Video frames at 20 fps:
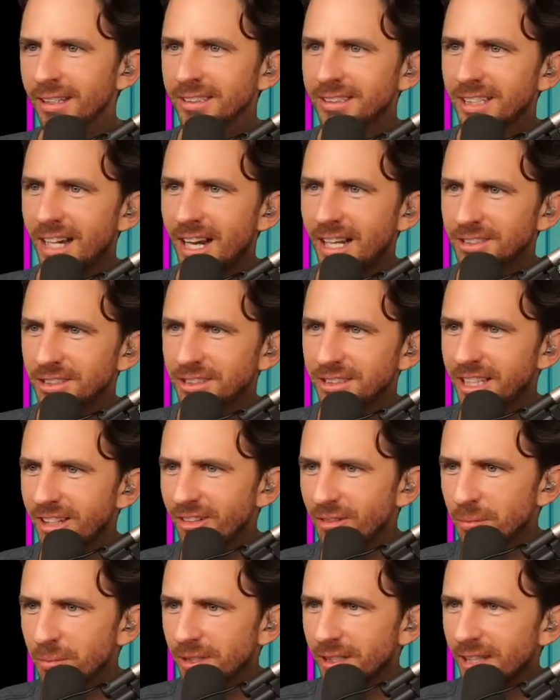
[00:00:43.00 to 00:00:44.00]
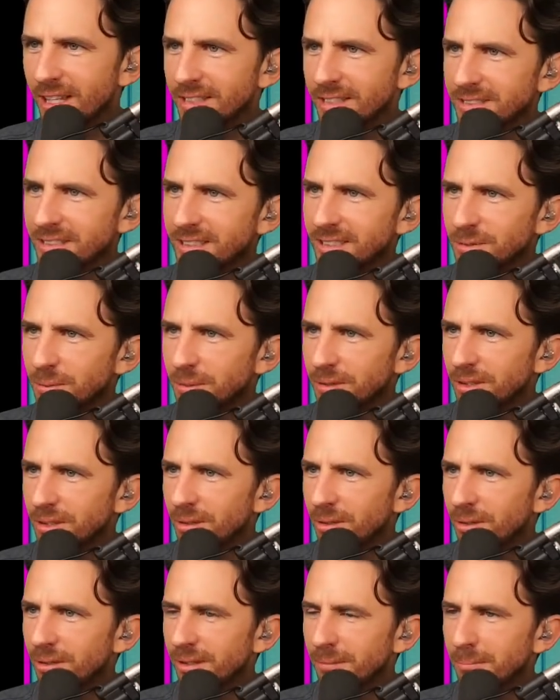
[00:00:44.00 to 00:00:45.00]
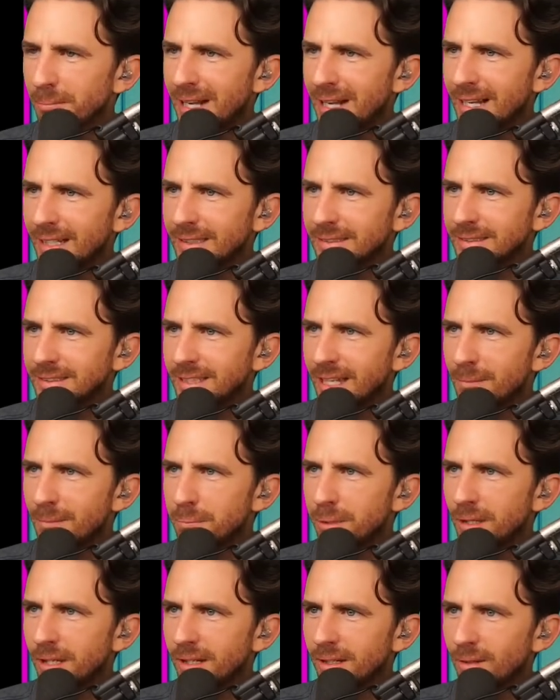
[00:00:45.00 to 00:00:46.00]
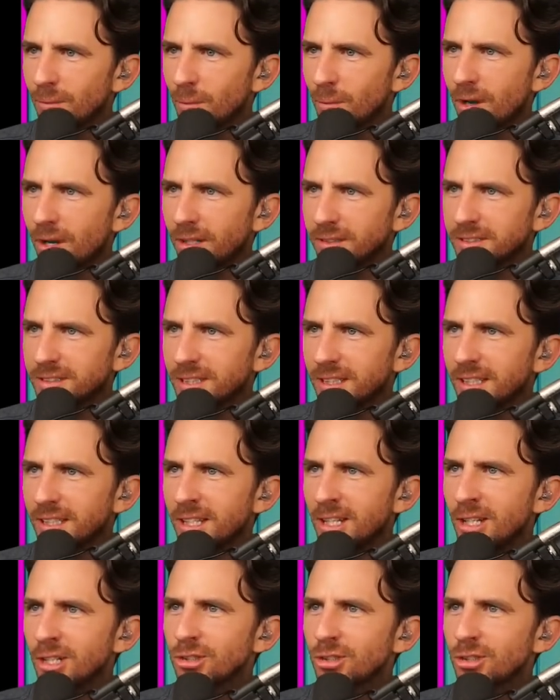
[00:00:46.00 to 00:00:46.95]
Tasha's giving me lessons. We're doing the box step here, waltzing.